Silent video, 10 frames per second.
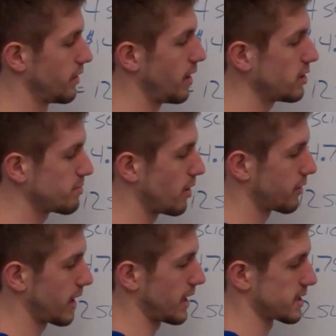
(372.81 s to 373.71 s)
those
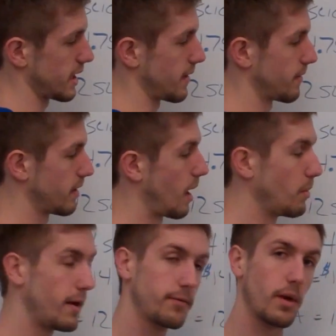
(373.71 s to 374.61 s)
both cancel out. I'm
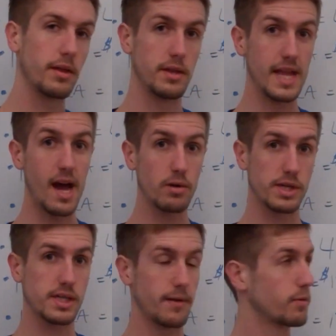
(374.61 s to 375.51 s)
now
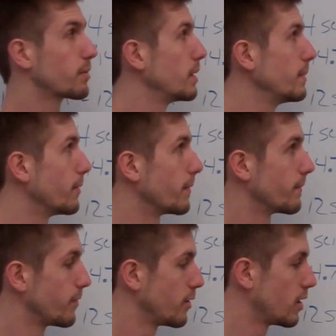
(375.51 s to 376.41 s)
just left with people.
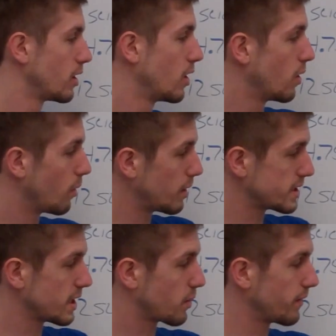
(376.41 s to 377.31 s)
Well,
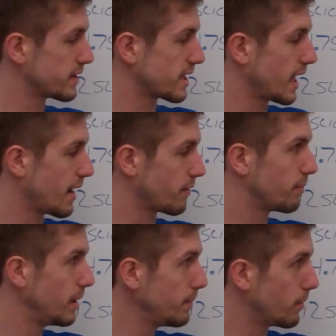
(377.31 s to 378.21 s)
what's the equivalence that I have
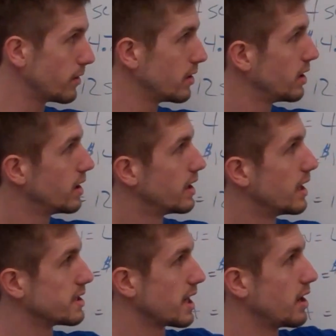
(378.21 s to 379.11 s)
with people
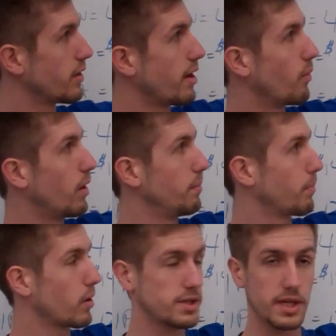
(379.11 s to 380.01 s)
is I know that one
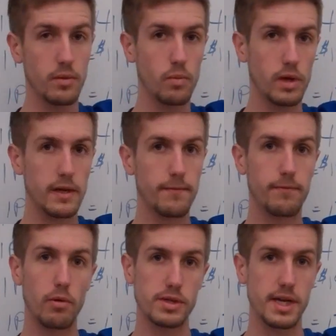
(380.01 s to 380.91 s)
person will eat
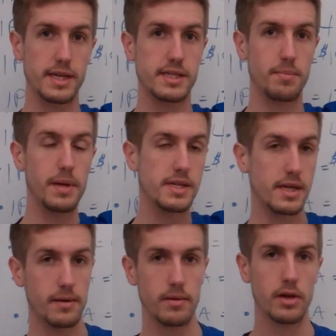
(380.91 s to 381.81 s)
4 slices of
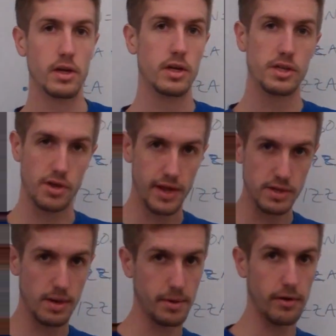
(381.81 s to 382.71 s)
pizza. So
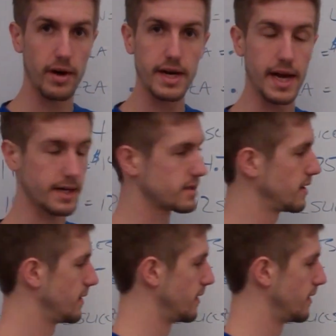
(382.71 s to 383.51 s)
that's what I'm going to write next.